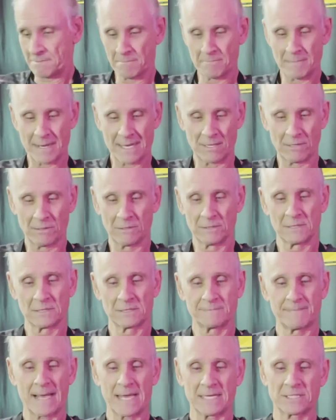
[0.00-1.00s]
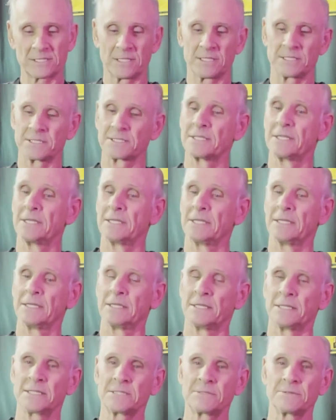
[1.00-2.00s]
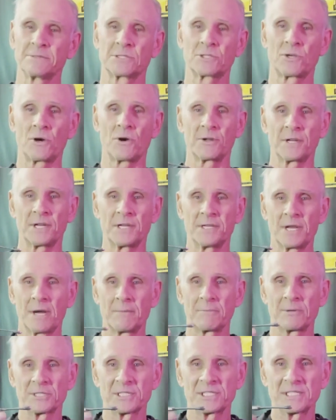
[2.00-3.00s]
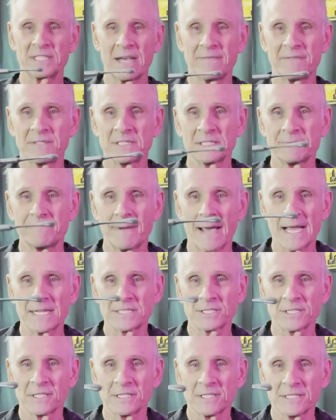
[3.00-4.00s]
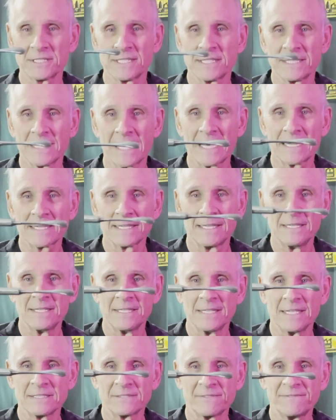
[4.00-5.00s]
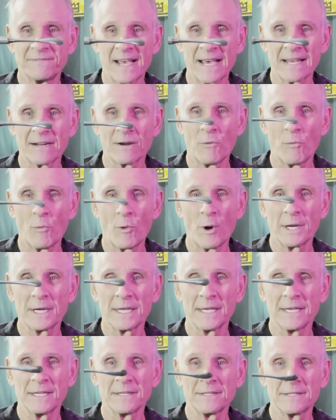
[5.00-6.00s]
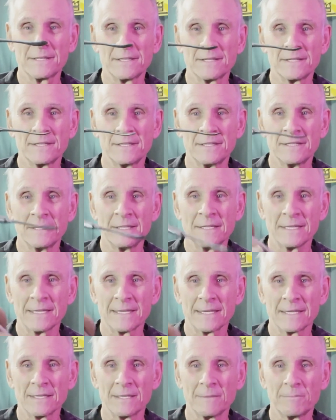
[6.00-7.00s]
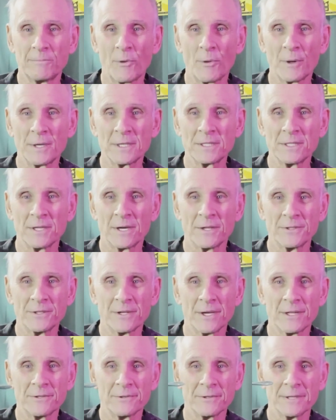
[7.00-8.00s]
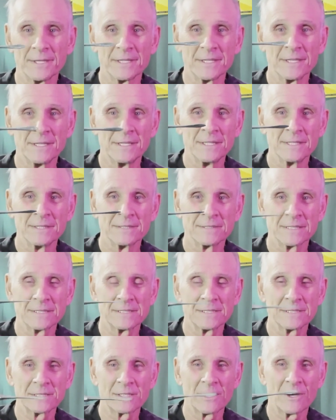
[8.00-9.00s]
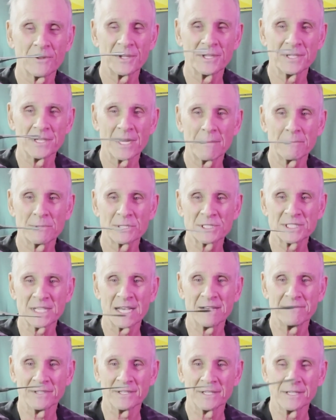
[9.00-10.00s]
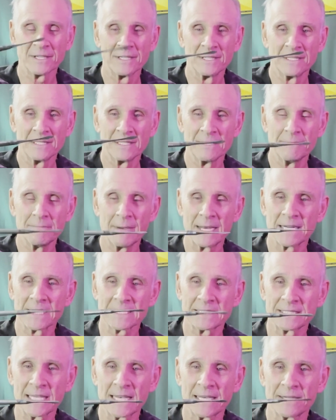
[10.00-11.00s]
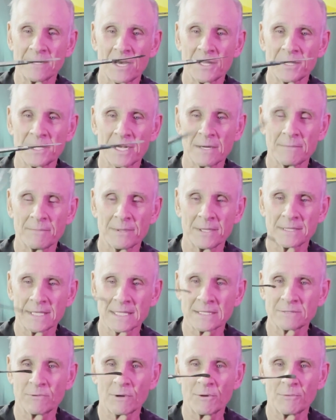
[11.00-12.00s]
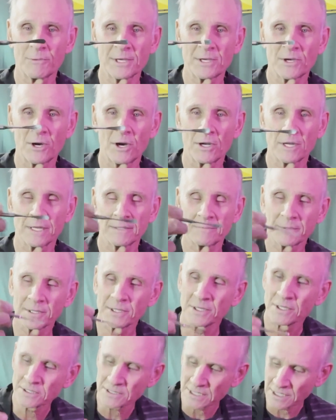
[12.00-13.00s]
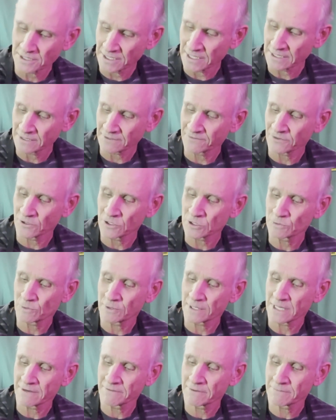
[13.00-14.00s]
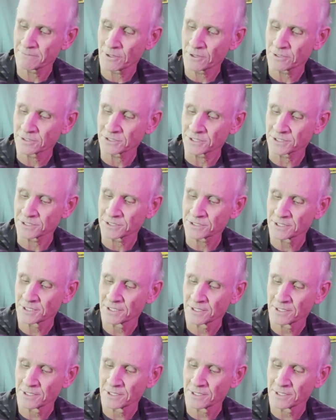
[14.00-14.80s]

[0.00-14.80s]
metal spatulas. This one's called a number 7 spatula. You see that? It's fat on one end and a little pointy on the other end. This is called the number 7. It may not say it on there, but that's what we call it because I think the first one I ever purchased